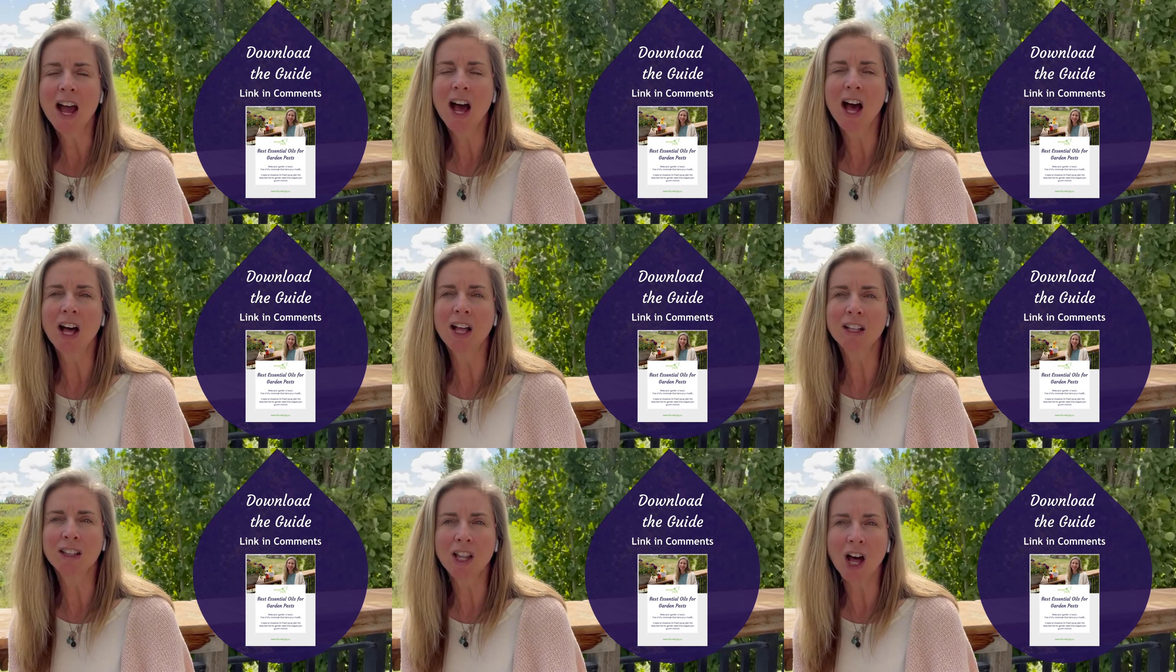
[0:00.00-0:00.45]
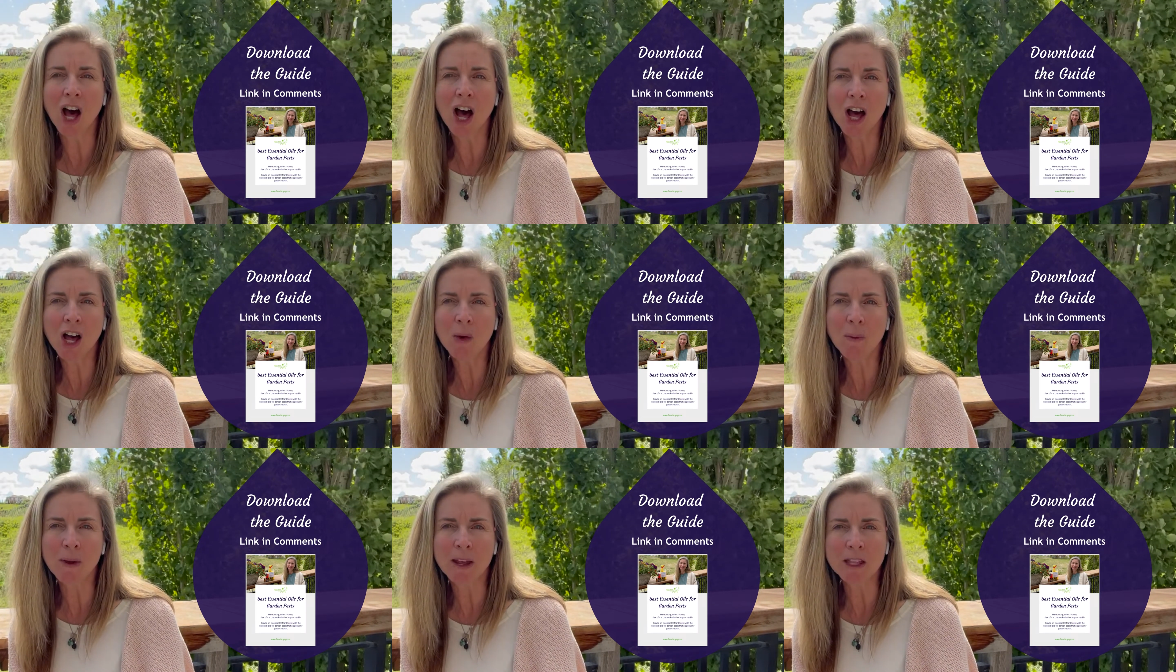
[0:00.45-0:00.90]

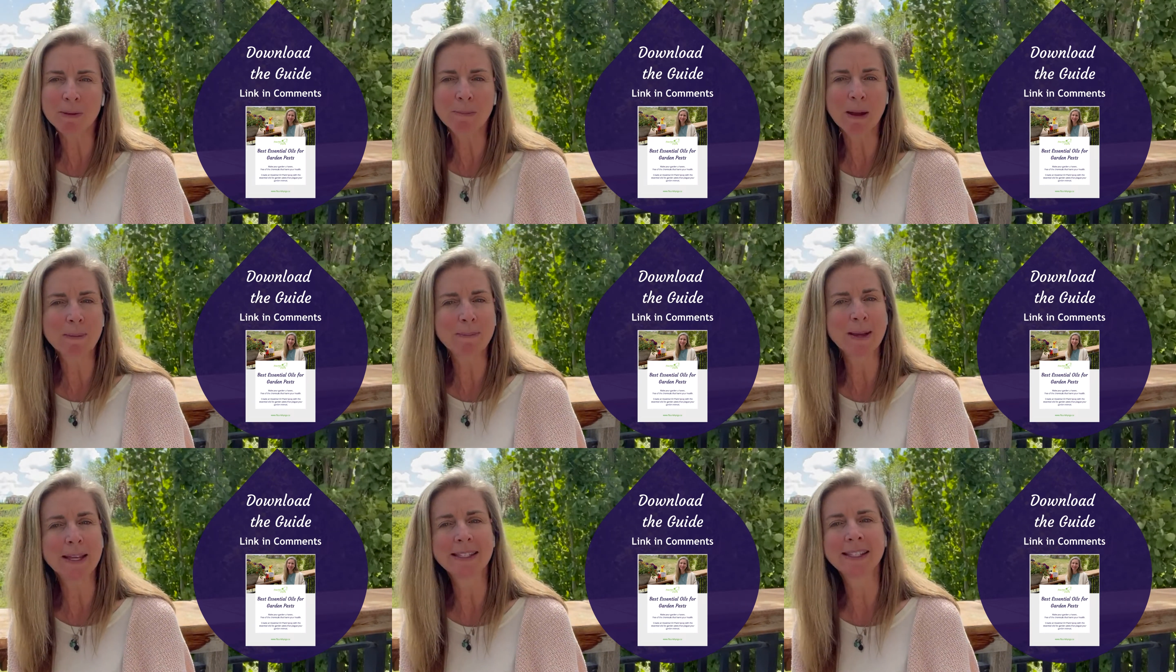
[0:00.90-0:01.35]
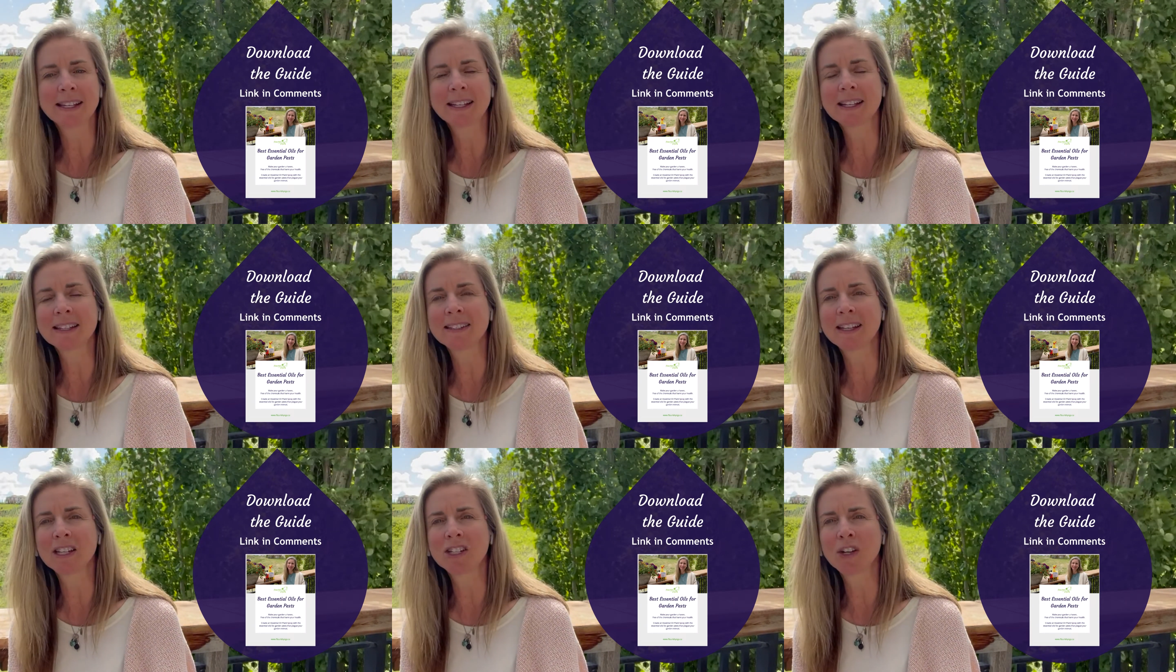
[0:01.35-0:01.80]
along with my basic
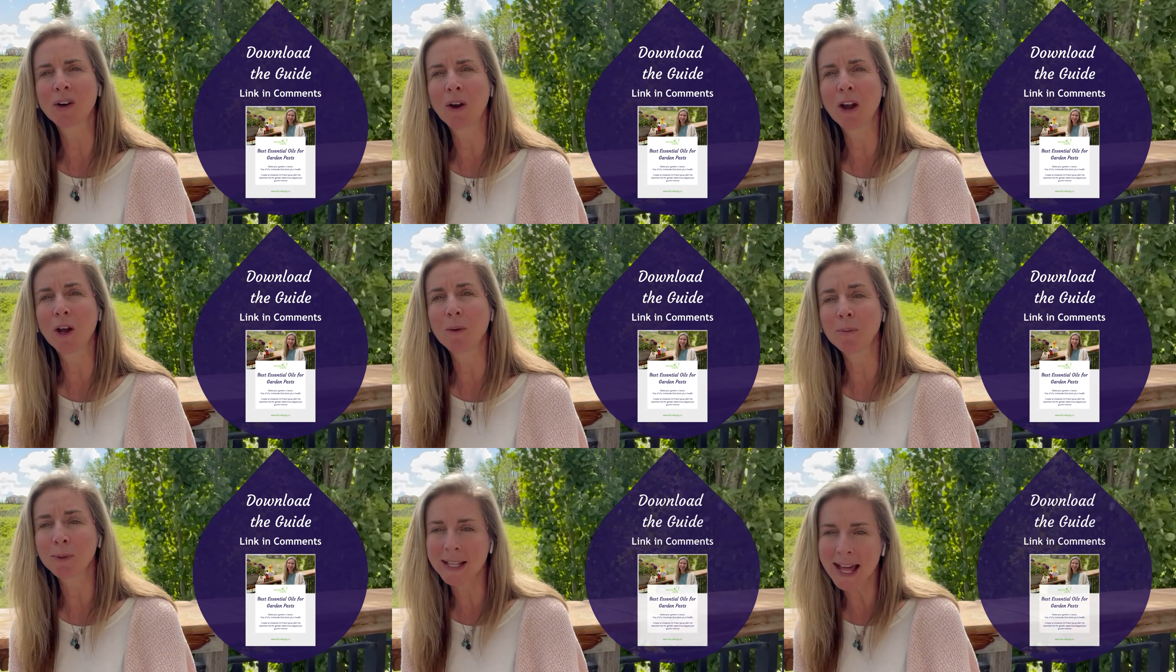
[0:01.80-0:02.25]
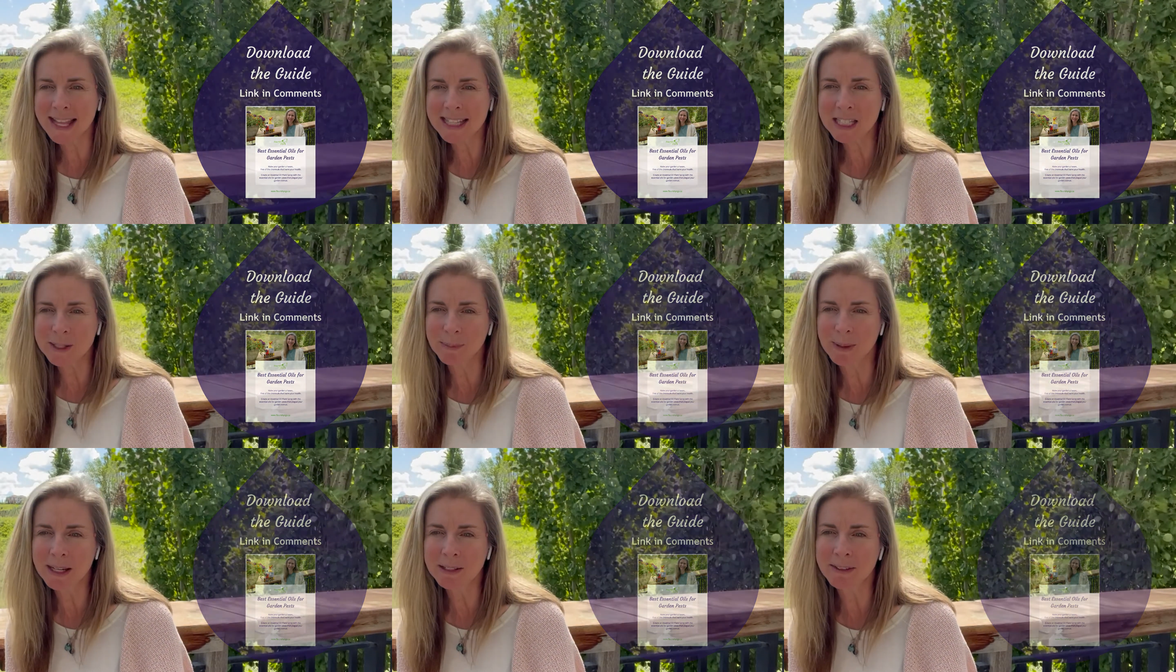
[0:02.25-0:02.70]
essential oil plant
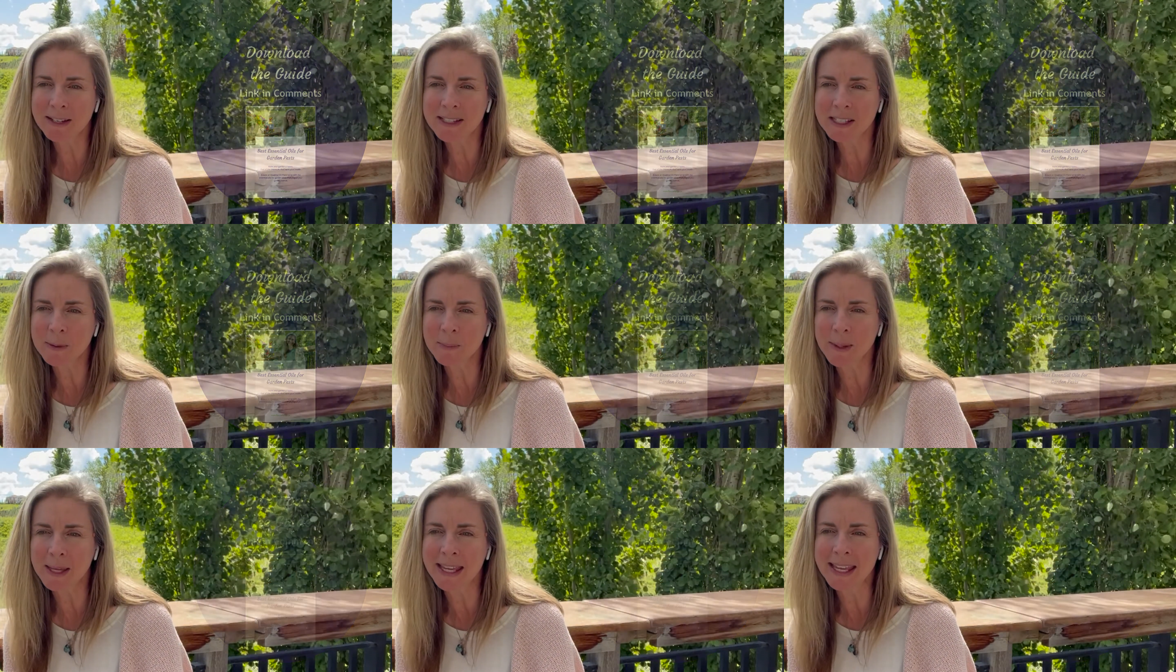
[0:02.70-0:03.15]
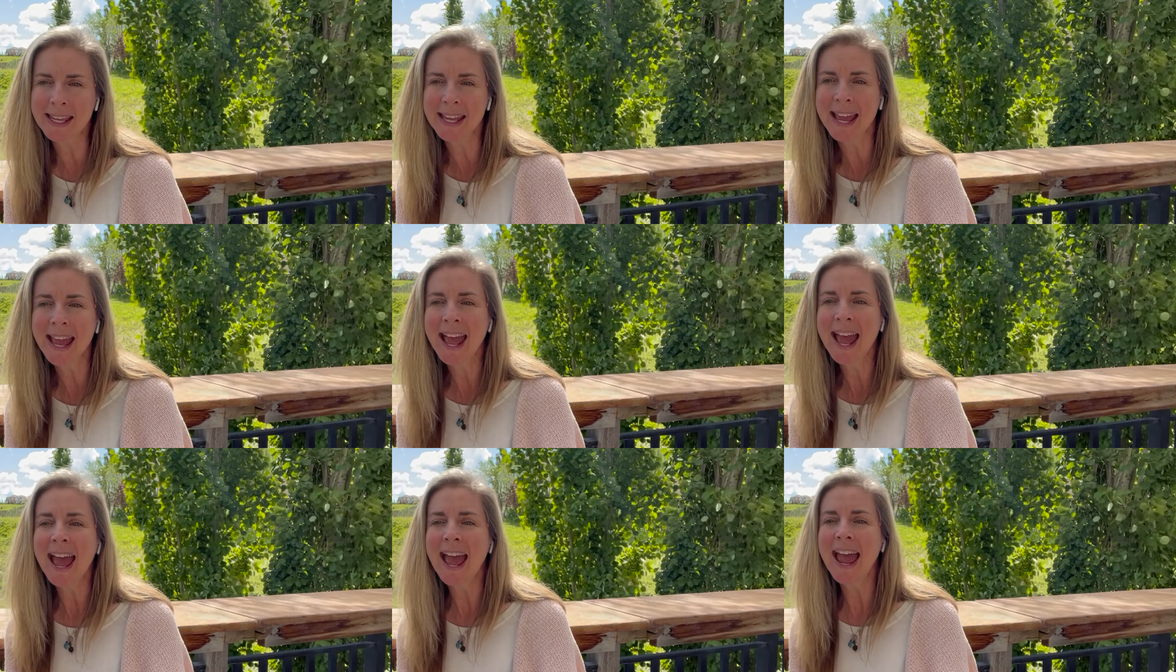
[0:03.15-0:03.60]
spray recipe
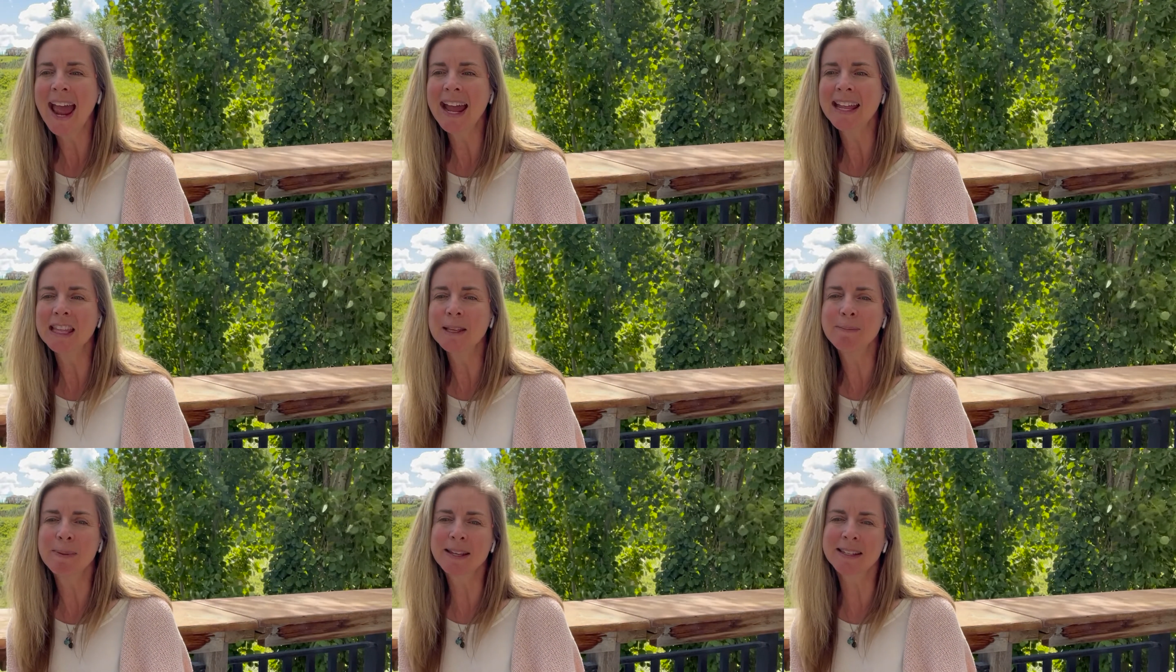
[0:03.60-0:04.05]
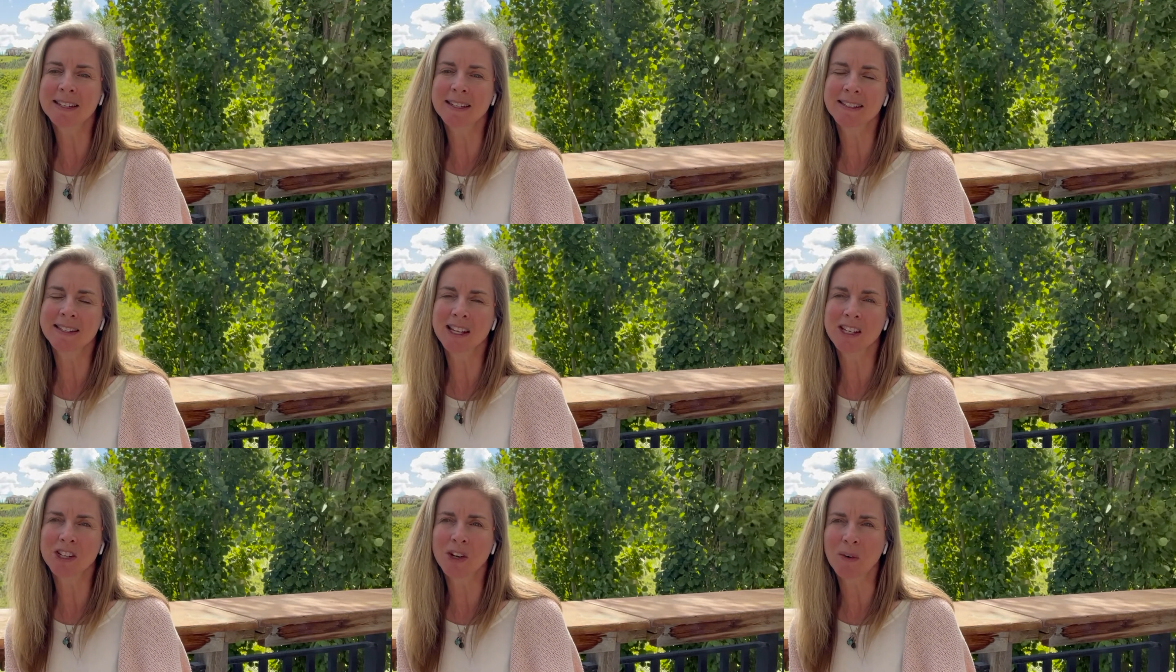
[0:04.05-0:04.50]
and the best
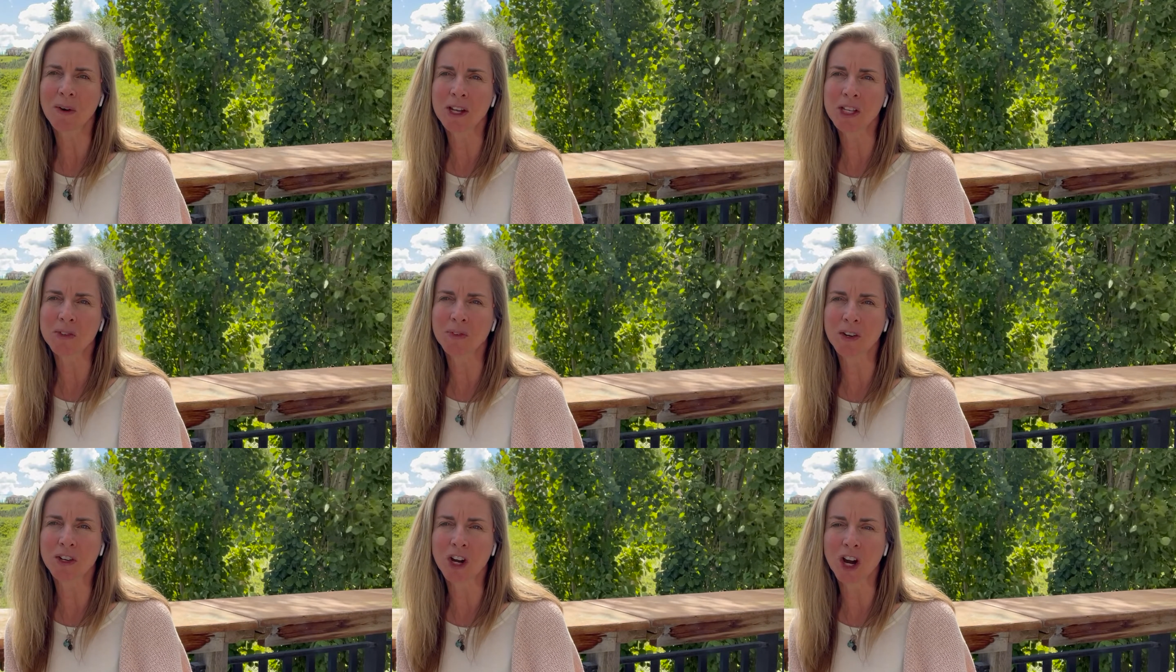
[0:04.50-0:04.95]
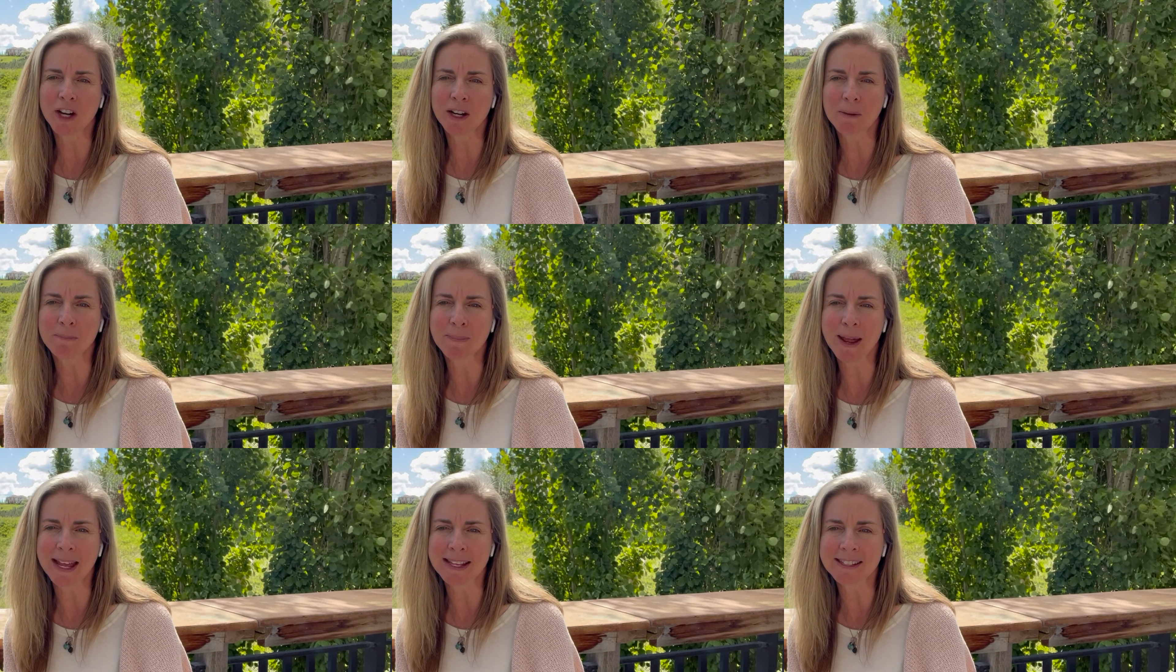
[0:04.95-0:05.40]
essential oils for
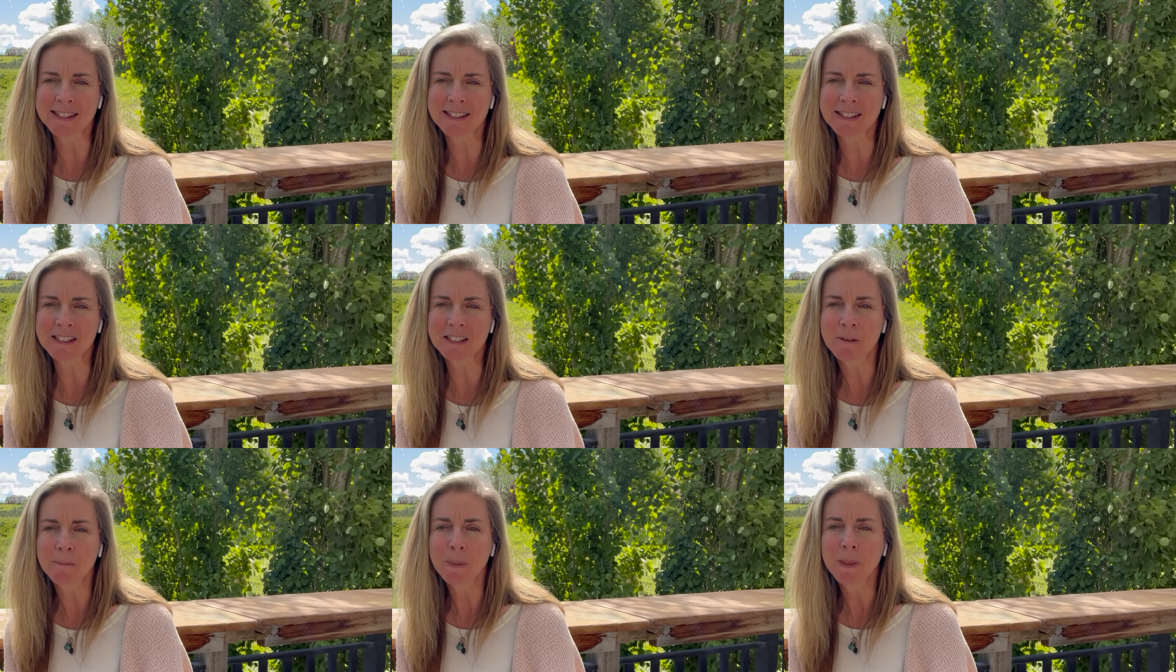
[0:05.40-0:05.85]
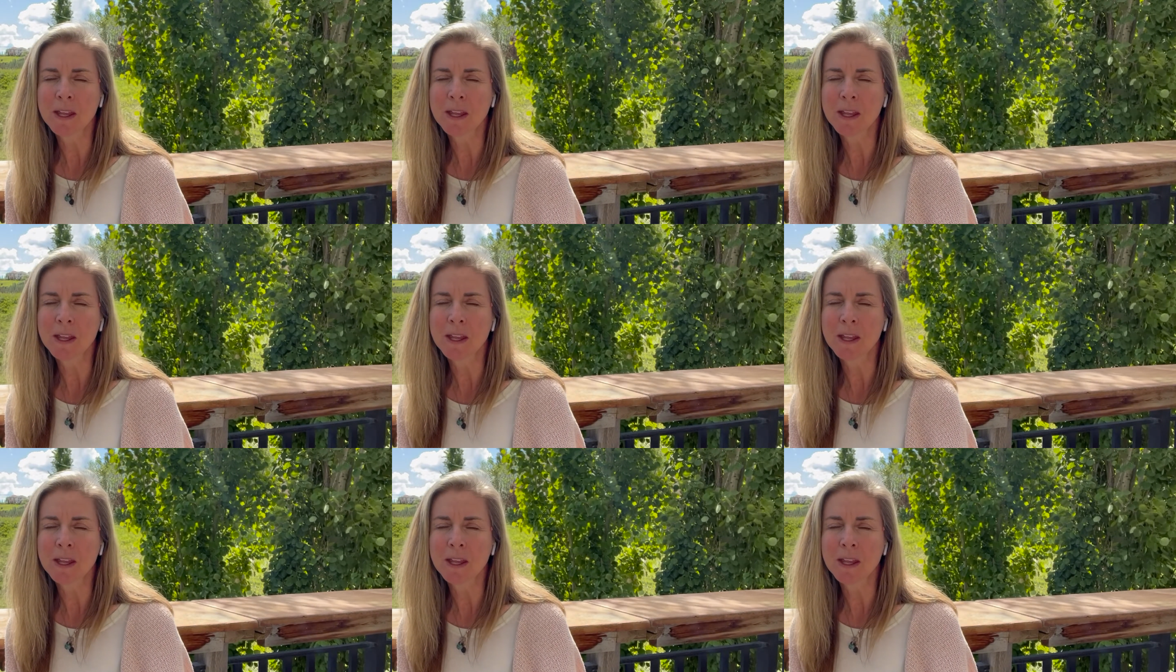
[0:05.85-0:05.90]
garden pests.